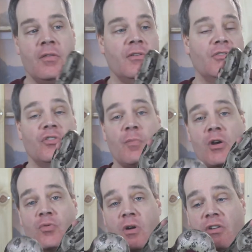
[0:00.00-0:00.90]
This is
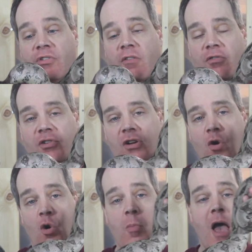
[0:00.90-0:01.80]
my 2017
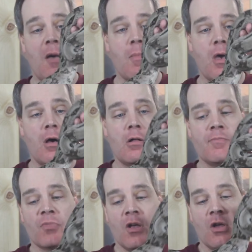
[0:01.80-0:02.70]
holdback
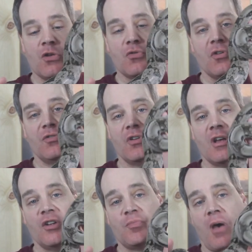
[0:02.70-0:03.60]
male. You can see
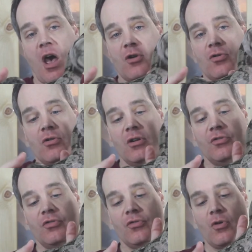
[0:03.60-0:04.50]
his pattern
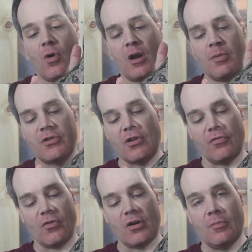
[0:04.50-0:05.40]
is, you know, quite a bit
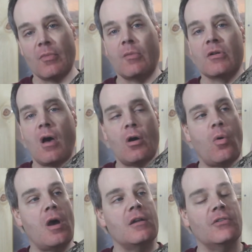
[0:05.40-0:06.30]
different. Maybe not
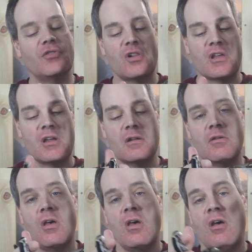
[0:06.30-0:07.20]
quite as
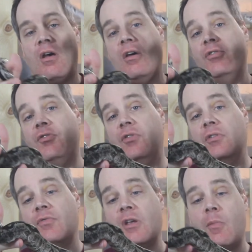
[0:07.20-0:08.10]
clean as the
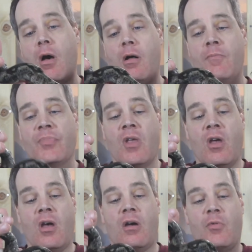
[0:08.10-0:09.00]
female,
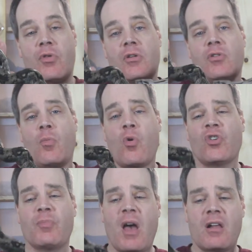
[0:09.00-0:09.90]
with you know, more
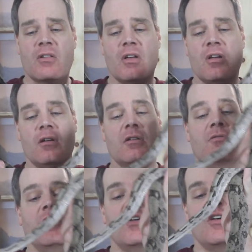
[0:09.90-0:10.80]
speckling, and
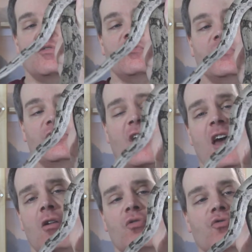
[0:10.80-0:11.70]
the
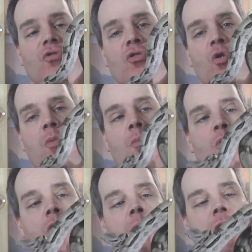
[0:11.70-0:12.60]
saddles are a little bit
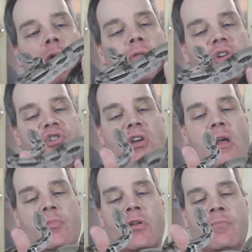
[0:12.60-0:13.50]
more aberrantly
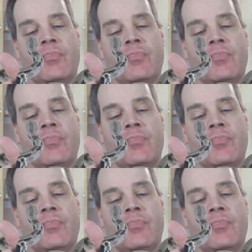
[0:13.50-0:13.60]
shaped.